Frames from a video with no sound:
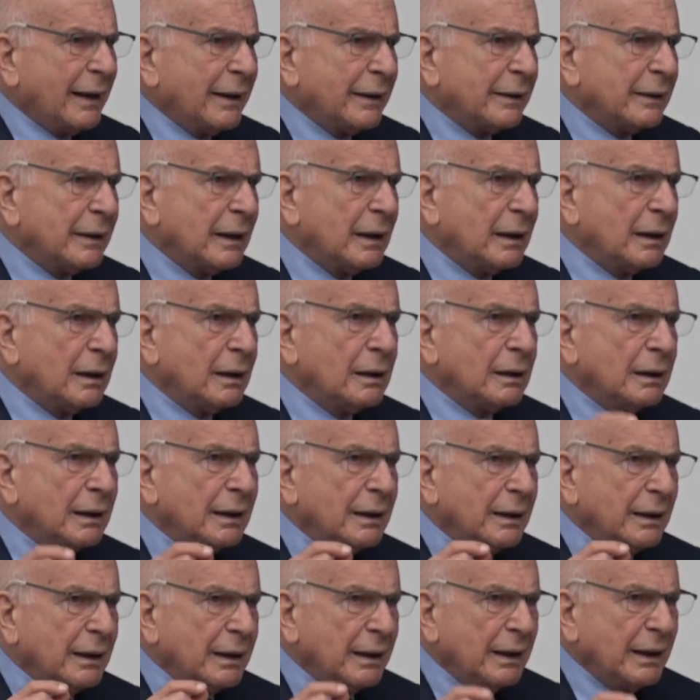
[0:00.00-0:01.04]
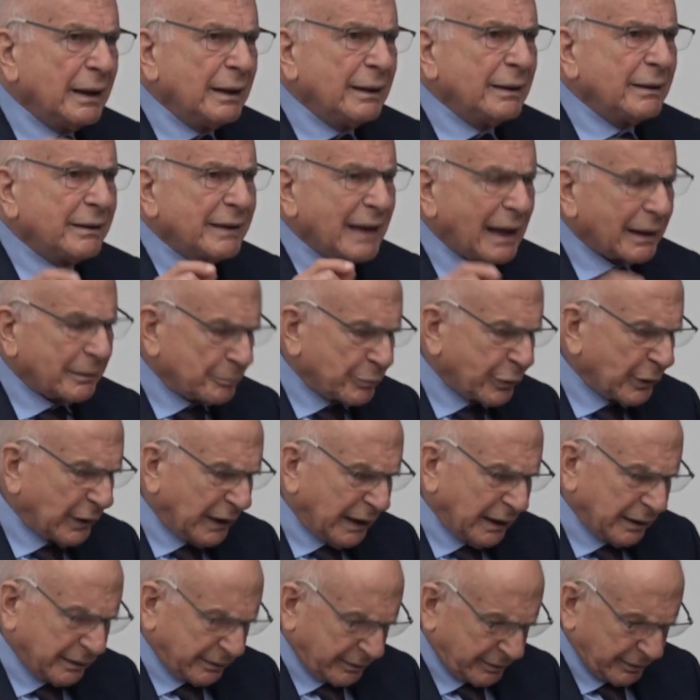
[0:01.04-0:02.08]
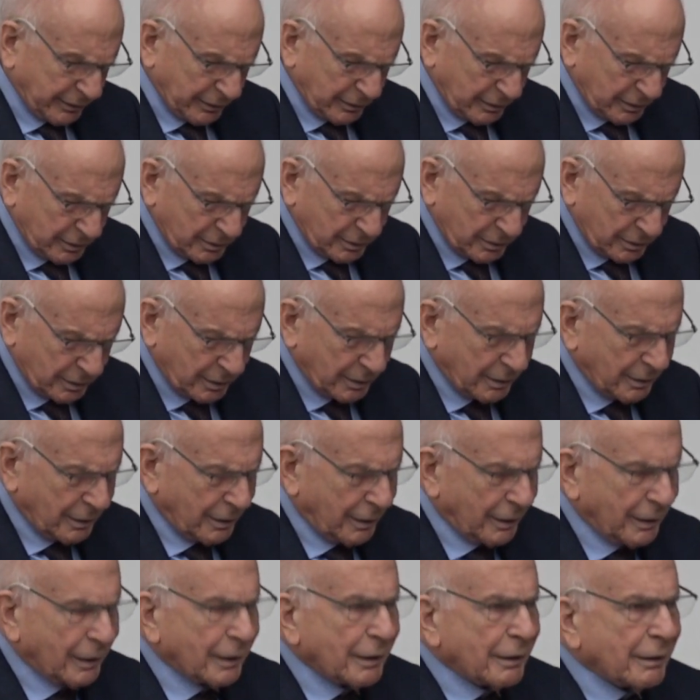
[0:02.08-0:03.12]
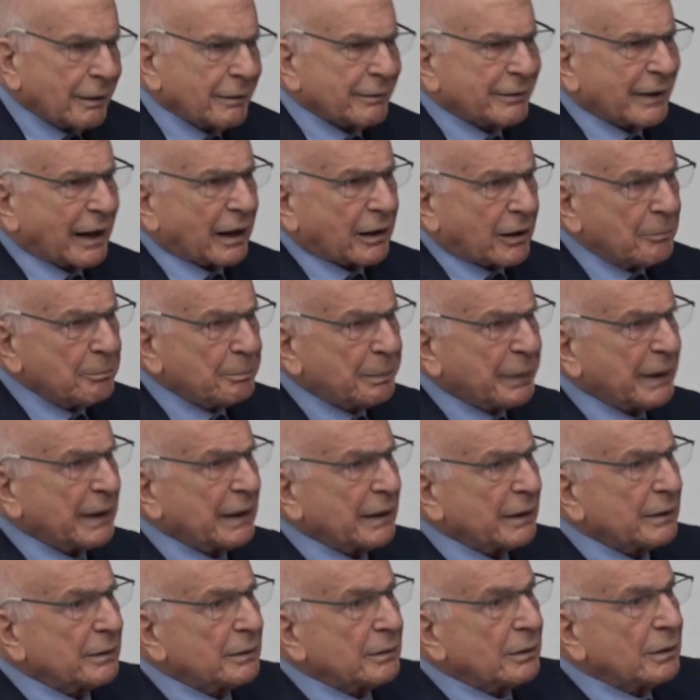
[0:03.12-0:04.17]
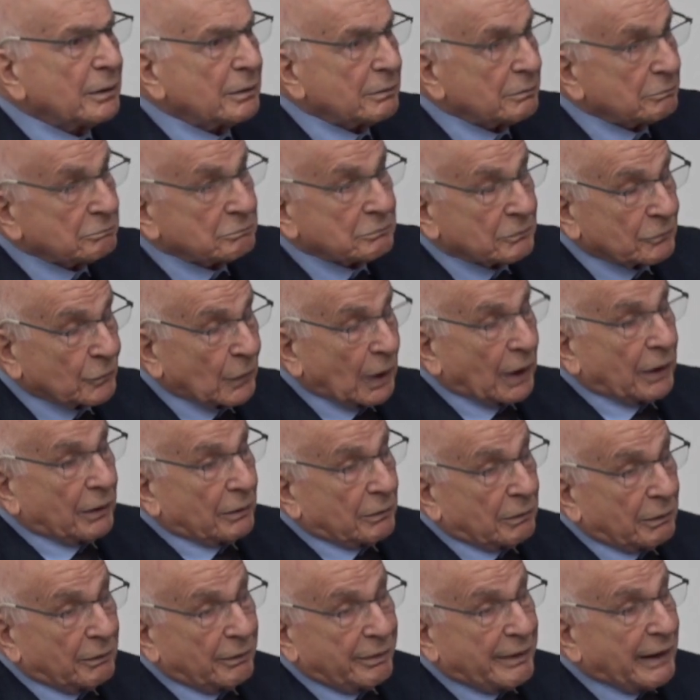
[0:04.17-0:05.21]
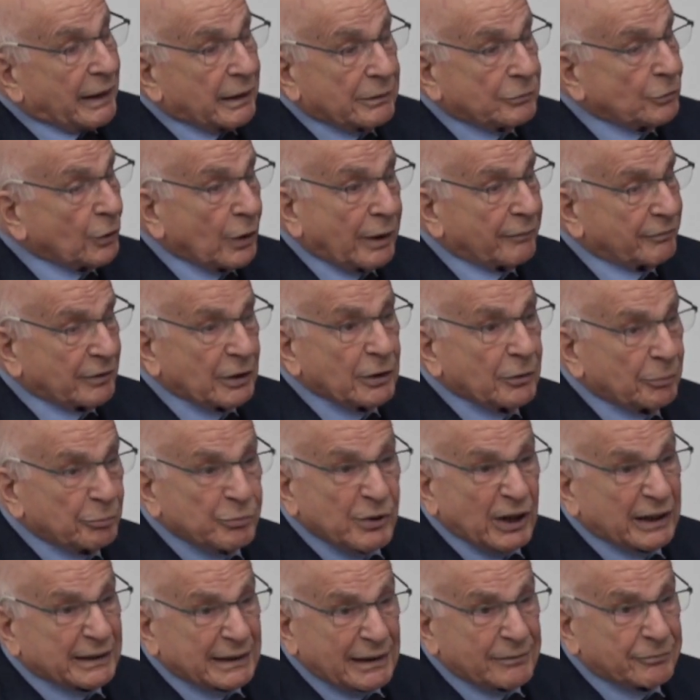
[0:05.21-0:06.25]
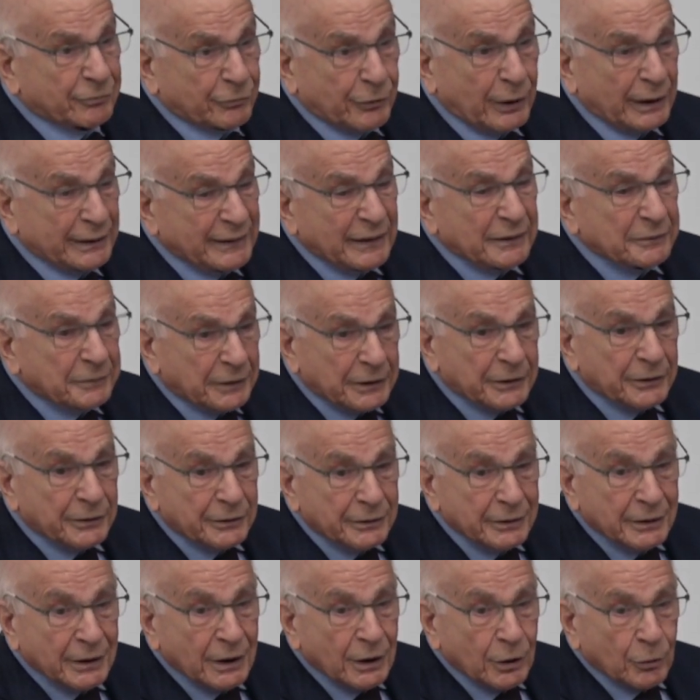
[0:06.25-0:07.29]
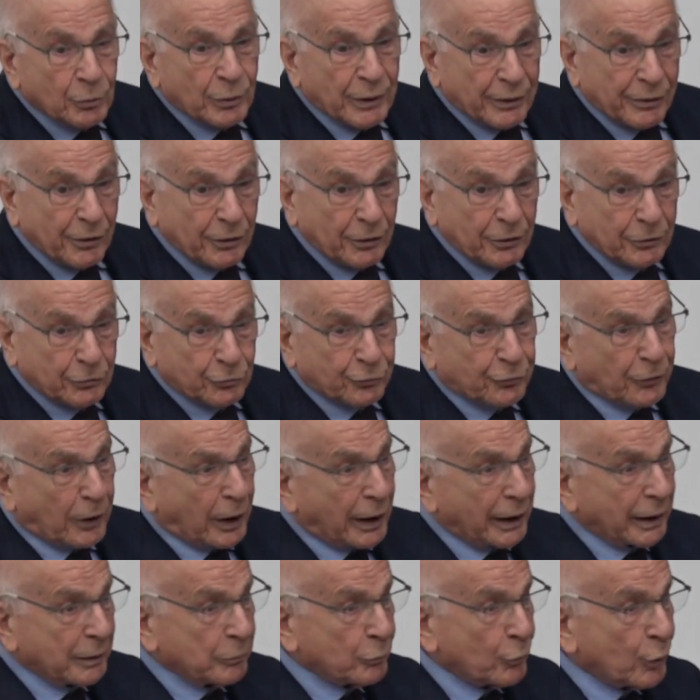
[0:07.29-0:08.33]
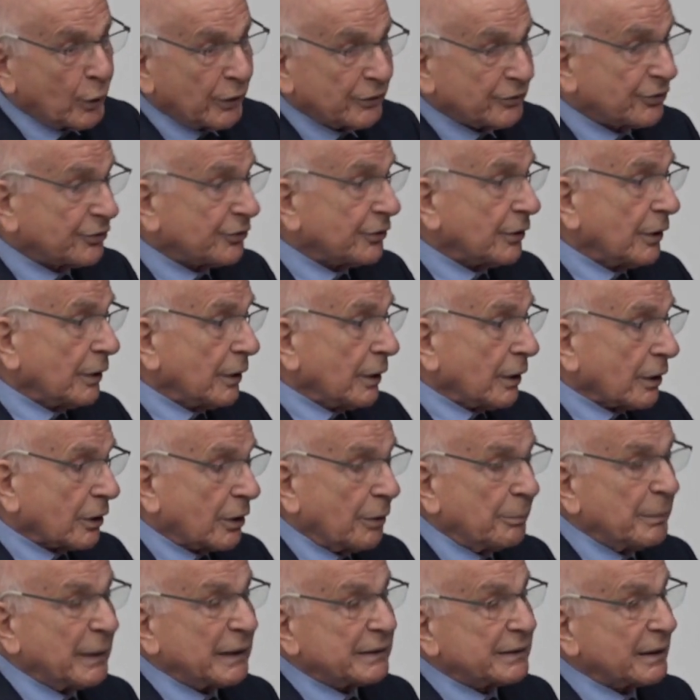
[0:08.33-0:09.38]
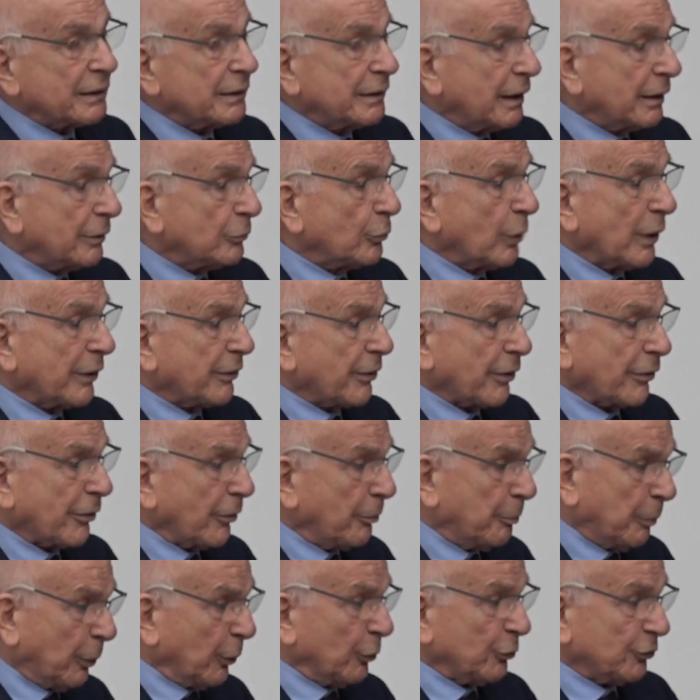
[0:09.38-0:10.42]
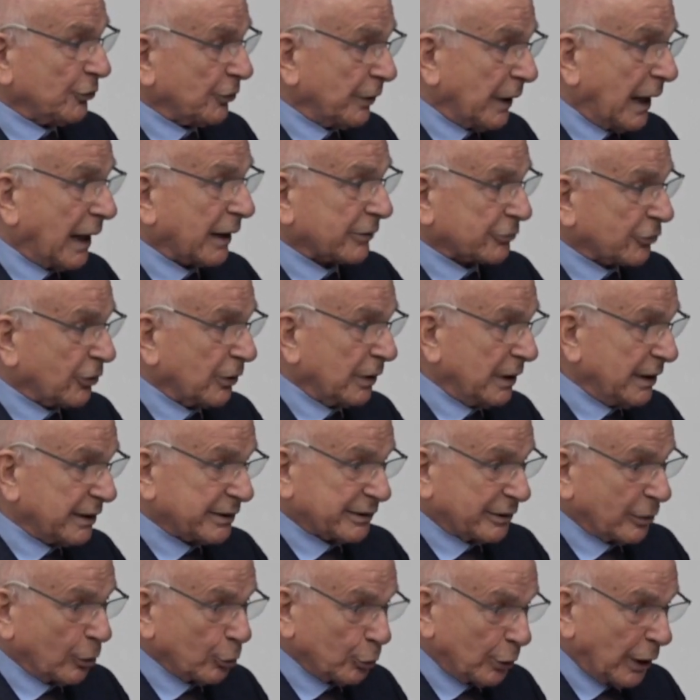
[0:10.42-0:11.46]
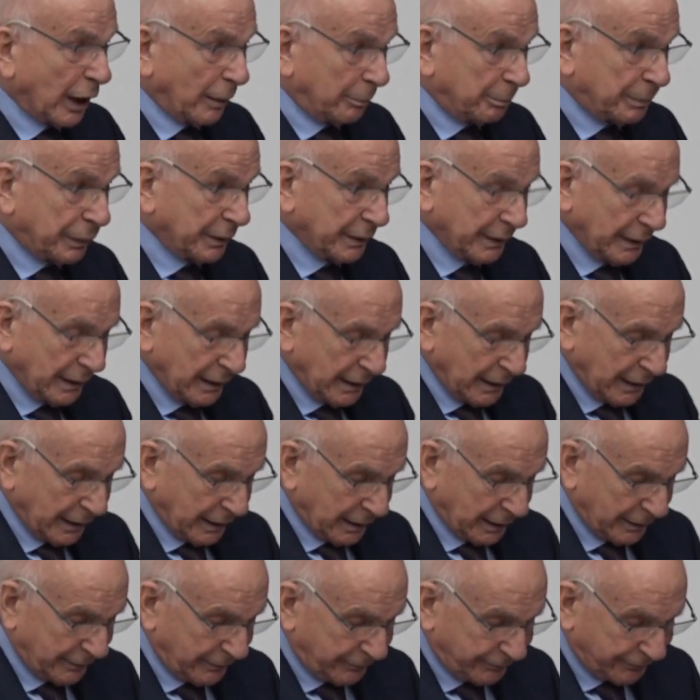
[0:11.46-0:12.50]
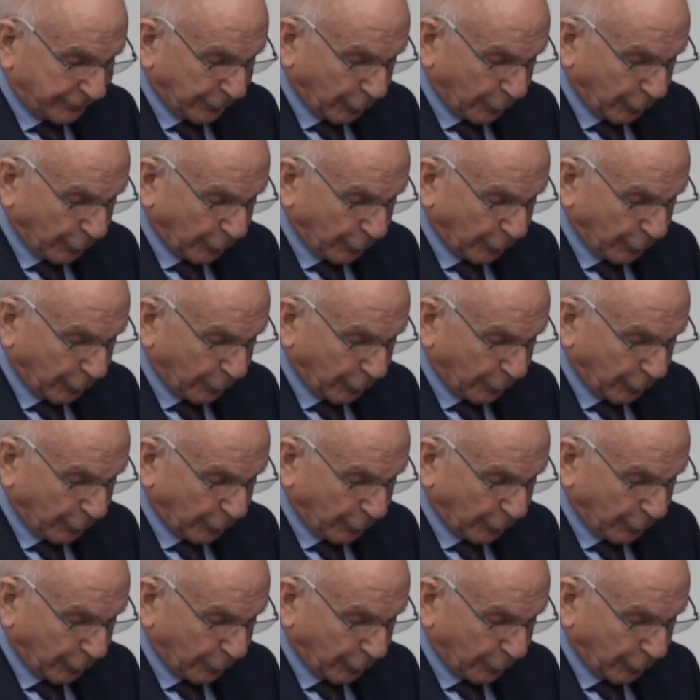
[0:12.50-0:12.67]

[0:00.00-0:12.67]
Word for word: and in that prediction, they compared, and there you have an objective criterion, whether a crime was committed and whether the person actually showed up uh,